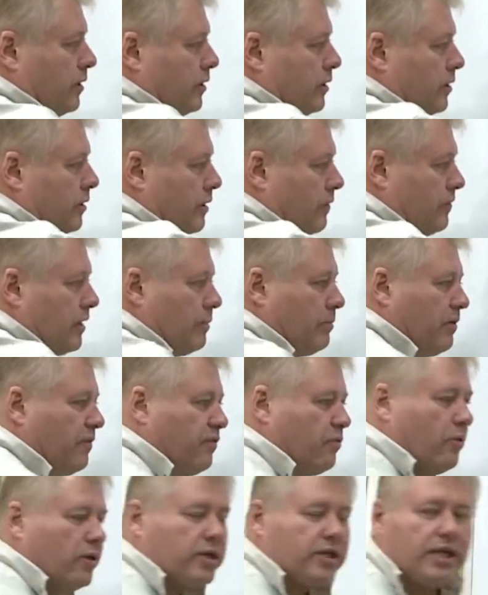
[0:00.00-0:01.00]
of number
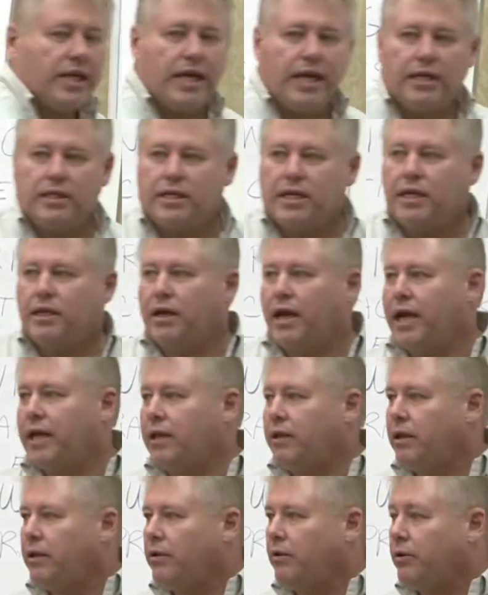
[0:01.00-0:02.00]
14
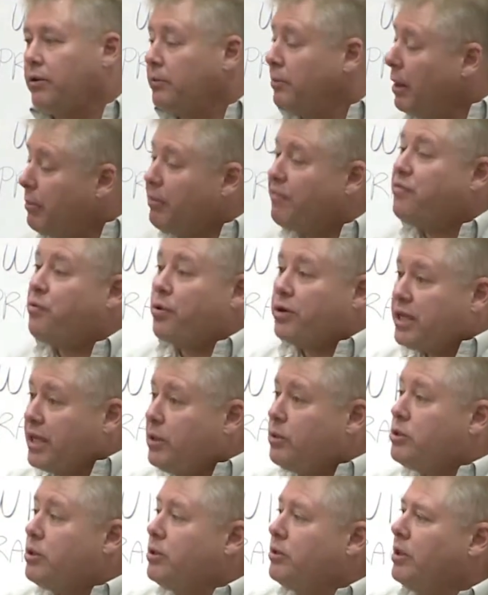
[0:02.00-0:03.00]
T90 or number
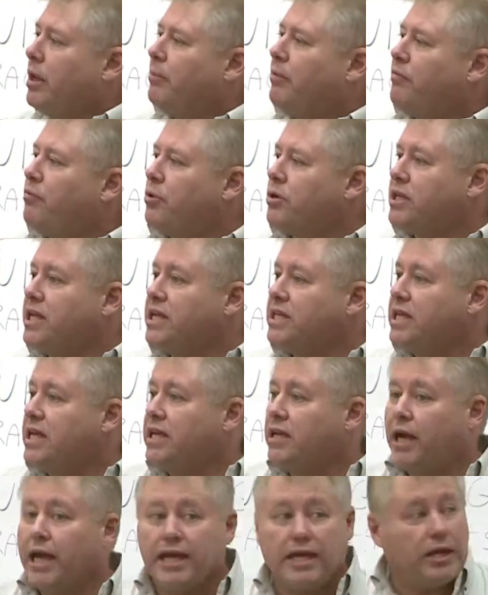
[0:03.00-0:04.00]
14
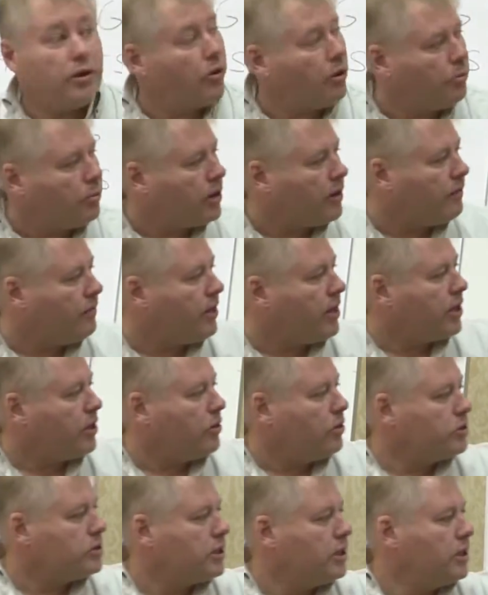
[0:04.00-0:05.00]
T90 or whatever they
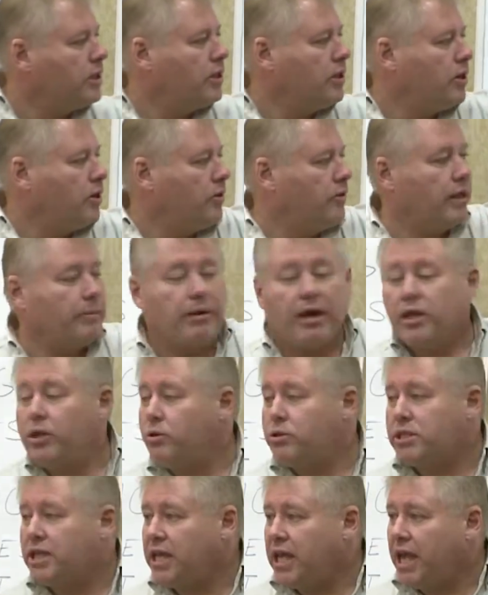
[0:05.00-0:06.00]
use. They might use
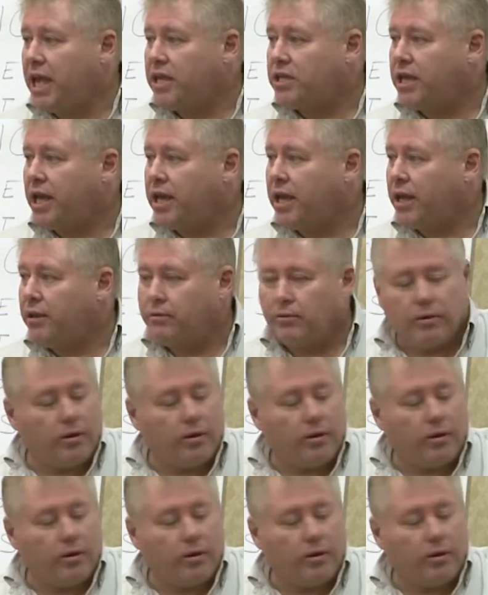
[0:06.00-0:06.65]
THN.